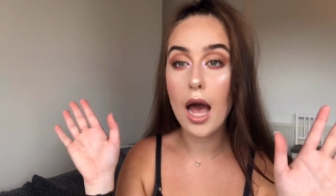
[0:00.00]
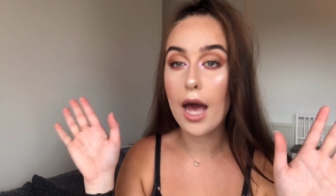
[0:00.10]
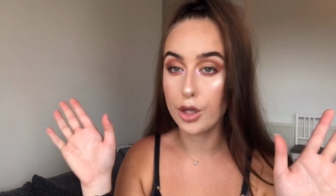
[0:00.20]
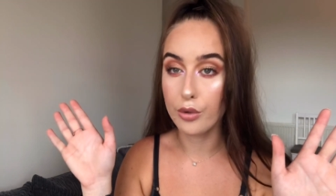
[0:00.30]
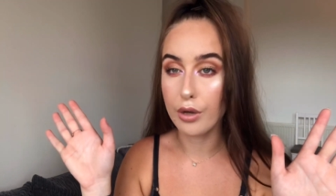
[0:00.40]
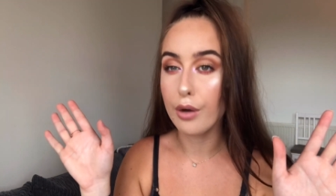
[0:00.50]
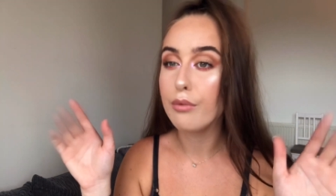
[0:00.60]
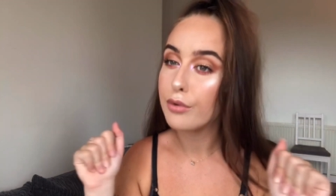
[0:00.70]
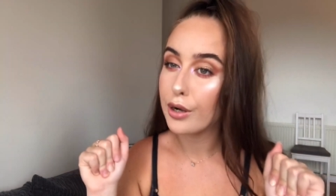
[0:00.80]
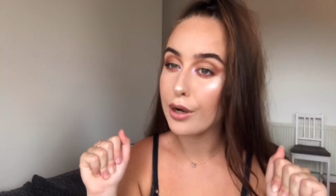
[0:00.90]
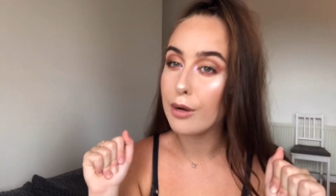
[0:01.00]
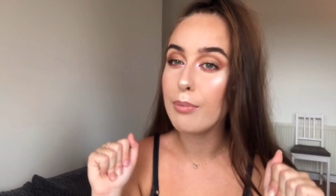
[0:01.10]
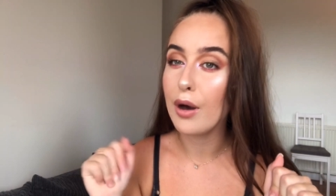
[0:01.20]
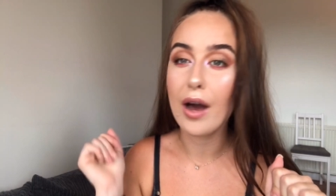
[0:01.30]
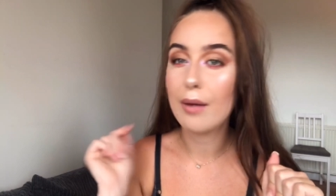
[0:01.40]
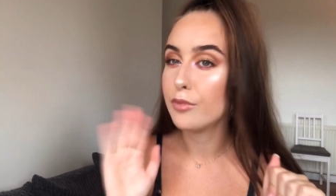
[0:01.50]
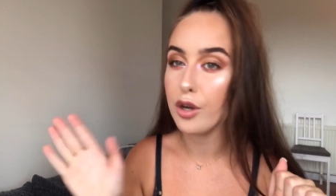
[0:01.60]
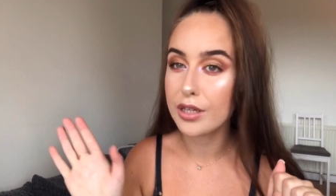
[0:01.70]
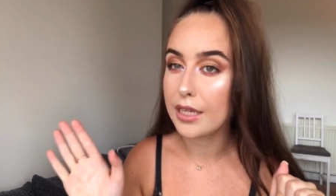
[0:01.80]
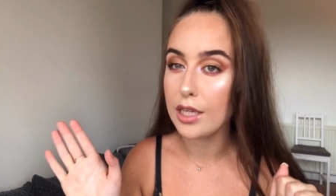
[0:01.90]
don't know, girl, but I'm
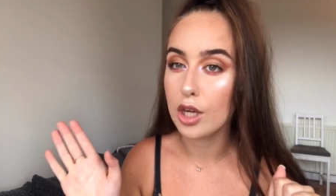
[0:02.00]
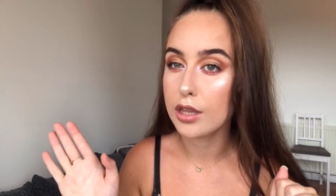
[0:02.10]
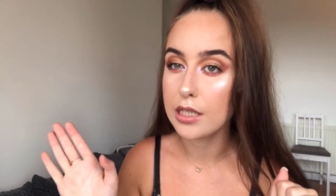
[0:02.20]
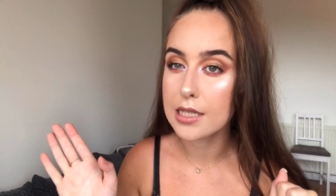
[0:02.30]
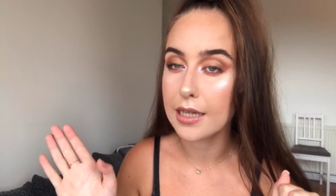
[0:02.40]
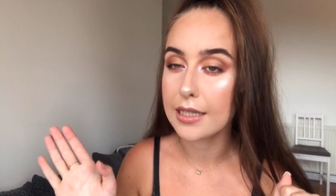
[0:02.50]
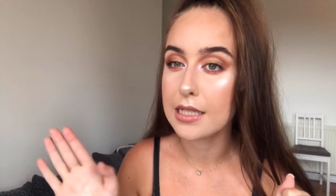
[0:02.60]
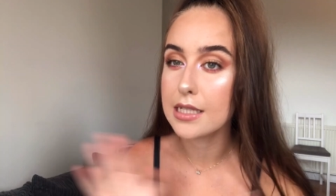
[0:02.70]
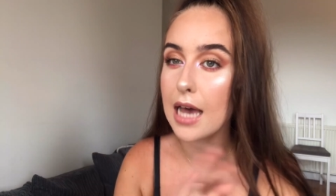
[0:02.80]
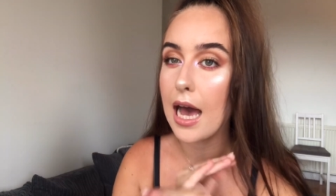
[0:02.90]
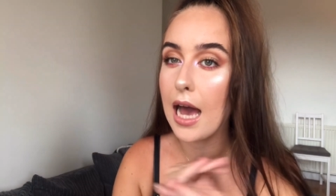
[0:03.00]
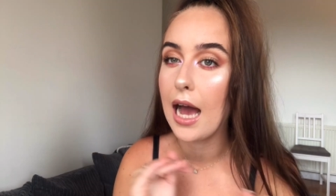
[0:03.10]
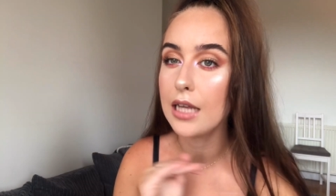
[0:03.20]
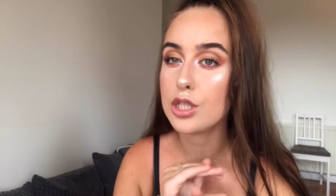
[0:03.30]
not keen on these leggings at